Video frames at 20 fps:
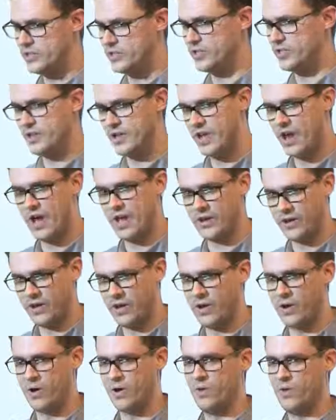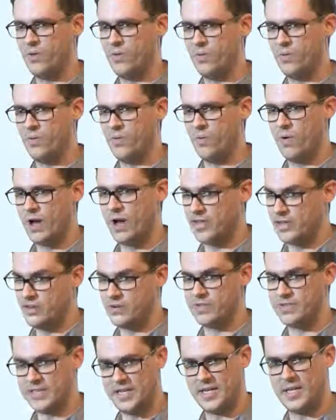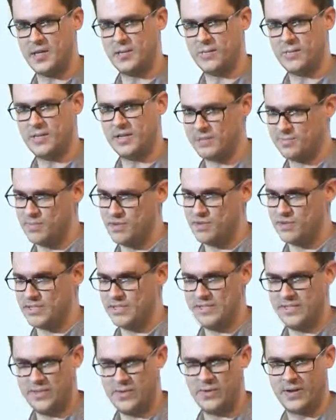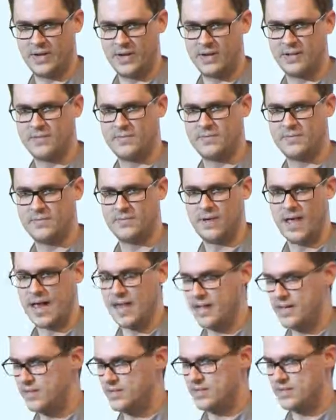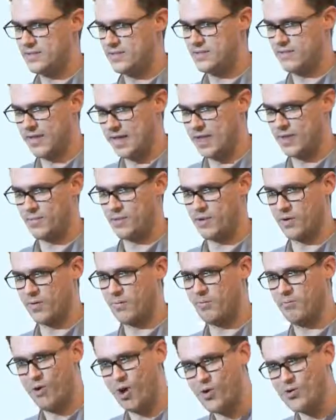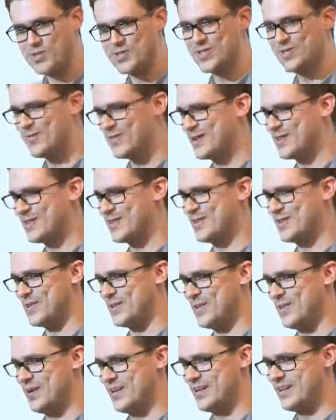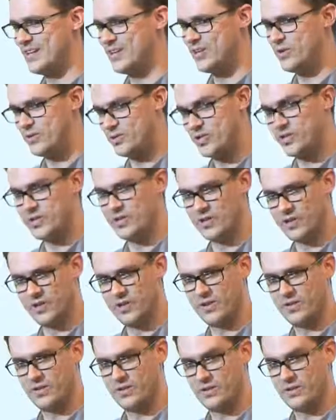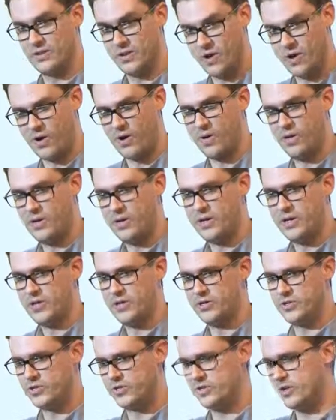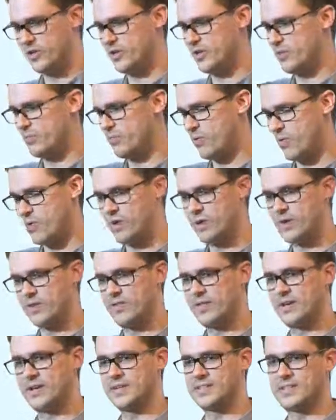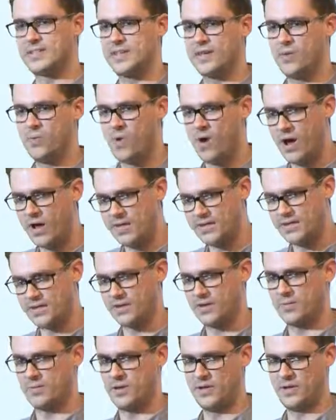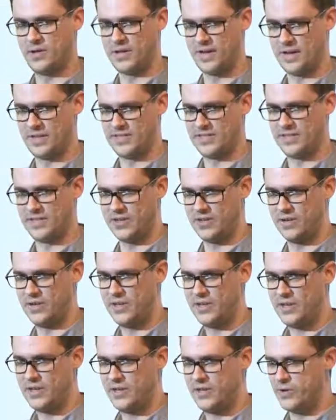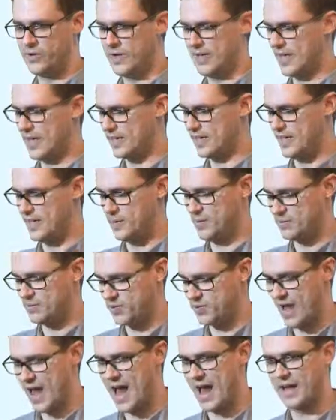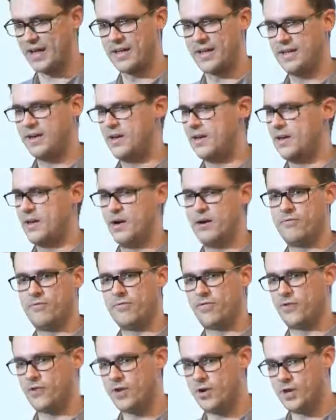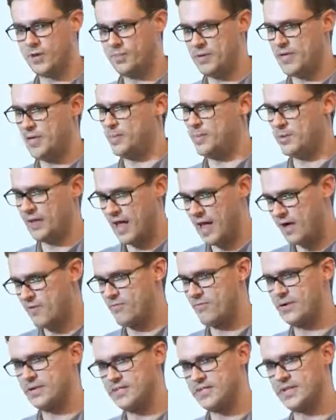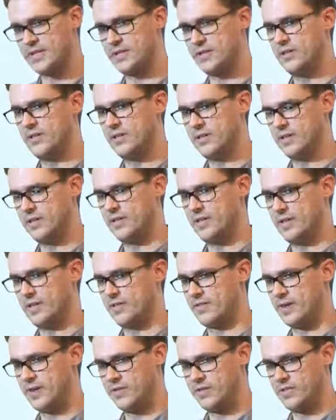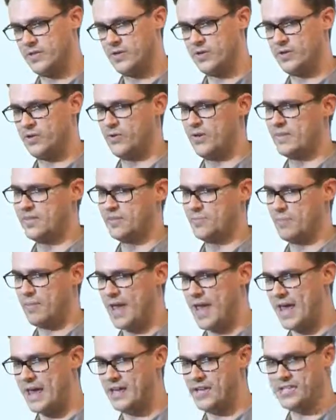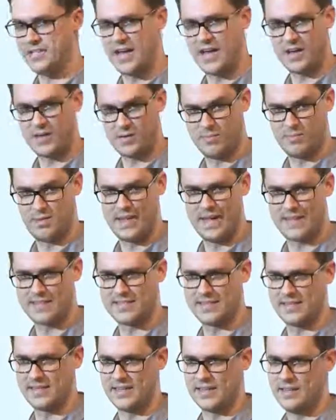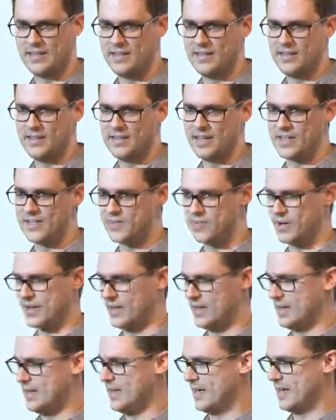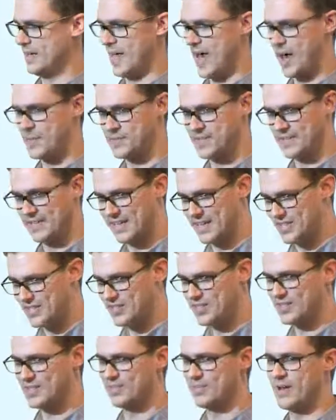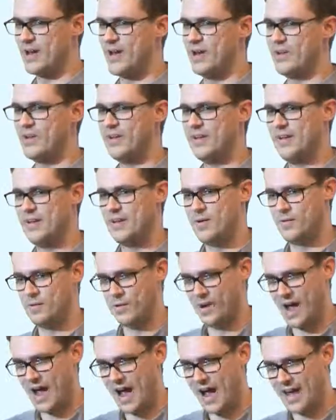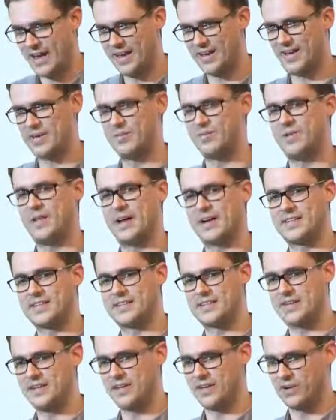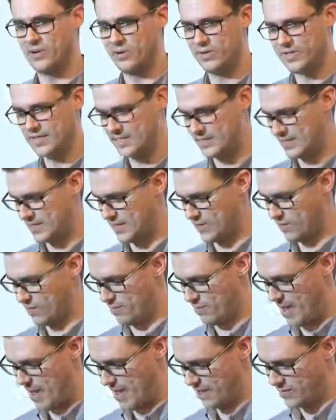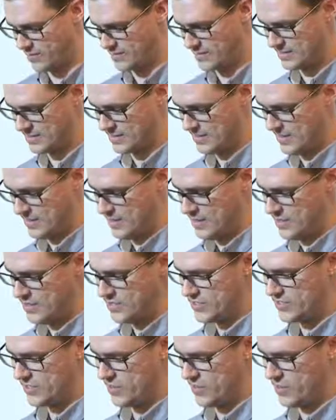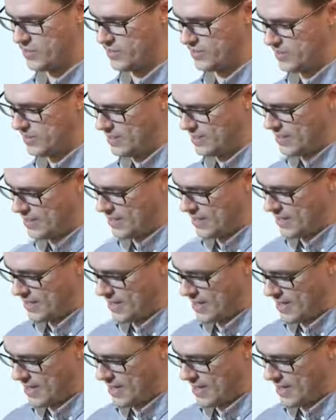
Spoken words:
You should not know what your team is mostly doing. Any developer, most of what they're doing, you shouldn't know. You should know the important things that they want to communicate to you. You can't keep track of 30 people every single little thing they do. You need to manage that complexity. That's what encapsulation's about hiding complexity and only seeing what matters. So,